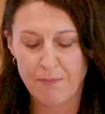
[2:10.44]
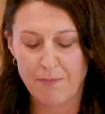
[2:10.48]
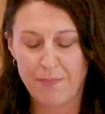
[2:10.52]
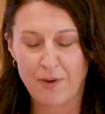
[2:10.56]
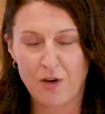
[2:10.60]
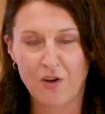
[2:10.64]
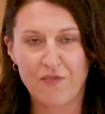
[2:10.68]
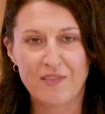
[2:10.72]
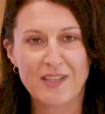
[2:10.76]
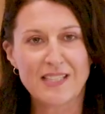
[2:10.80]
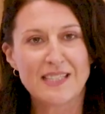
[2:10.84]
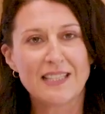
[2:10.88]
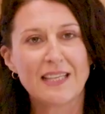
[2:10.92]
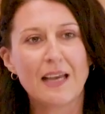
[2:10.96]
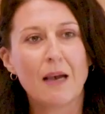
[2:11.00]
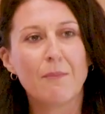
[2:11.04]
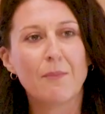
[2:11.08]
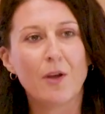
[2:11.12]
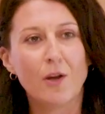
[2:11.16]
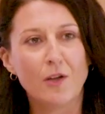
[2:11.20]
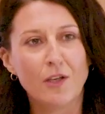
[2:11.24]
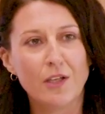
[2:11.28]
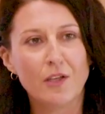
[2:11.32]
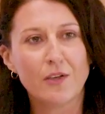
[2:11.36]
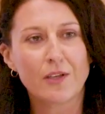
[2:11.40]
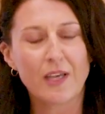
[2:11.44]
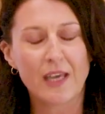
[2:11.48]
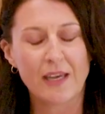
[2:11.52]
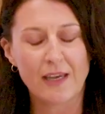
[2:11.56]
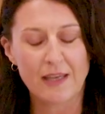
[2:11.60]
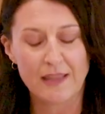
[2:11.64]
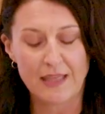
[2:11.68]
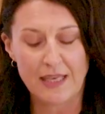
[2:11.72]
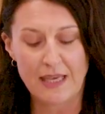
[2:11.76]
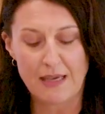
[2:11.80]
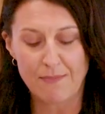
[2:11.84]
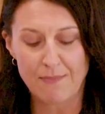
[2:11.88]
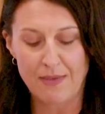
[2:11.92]
But obviously I'm only looking at
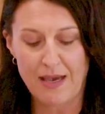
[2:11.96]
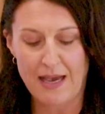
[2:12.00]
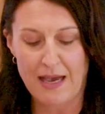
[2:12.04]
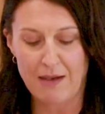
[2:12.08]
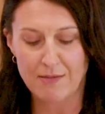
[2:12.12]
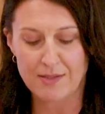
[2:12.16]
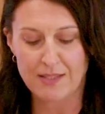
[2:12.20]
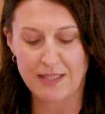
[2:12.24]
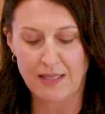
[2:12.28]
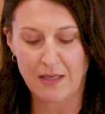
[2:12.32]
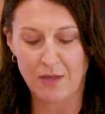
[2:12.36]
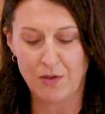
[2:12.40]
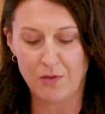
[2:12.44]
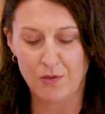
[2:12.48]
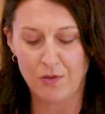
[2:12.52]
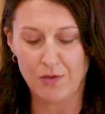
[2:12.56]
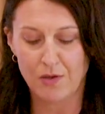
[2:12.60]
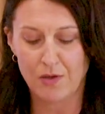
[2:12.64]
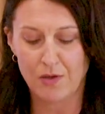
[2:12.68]
the housing law